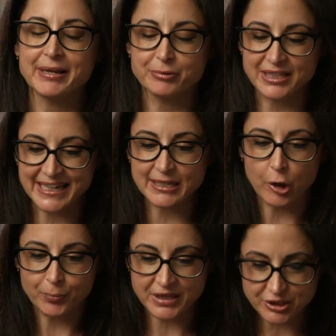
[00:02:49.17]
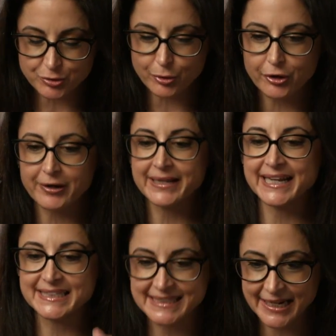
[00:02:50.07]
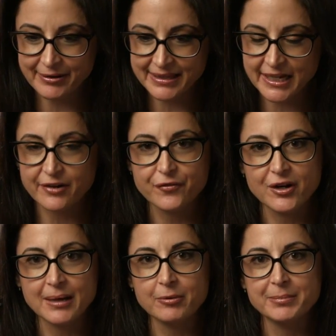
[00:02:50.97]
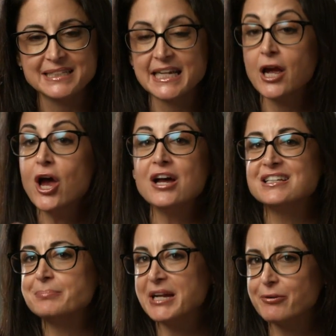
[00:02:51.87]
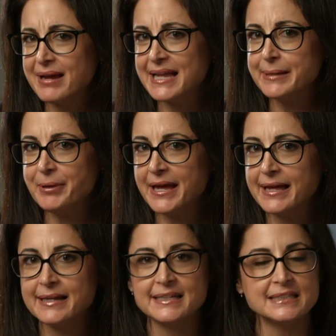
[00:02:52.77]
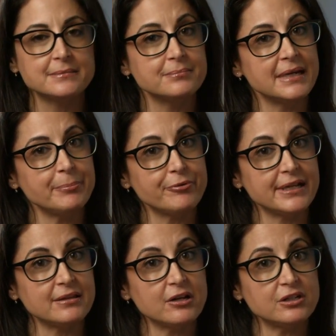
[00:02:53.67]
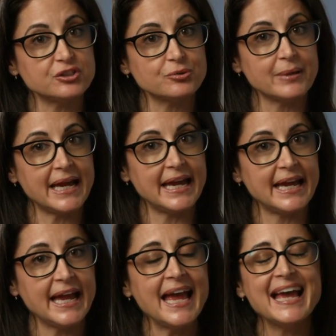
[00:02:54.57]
We're like open the drawer and like staring there for a couple of minutes, like my granny panties, my pretty lingerie.